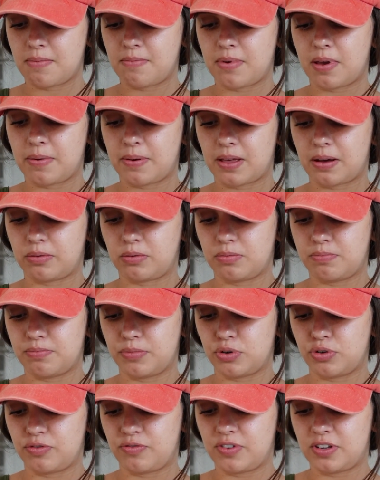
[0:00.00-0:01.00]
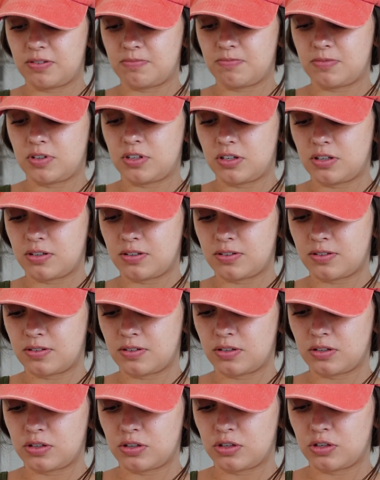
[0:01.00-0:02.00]
Maybe that will motivate me
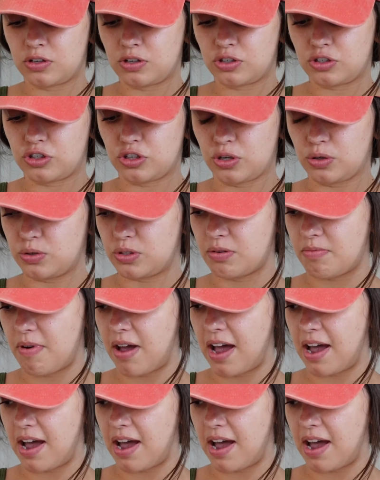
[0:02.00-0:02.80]
to do some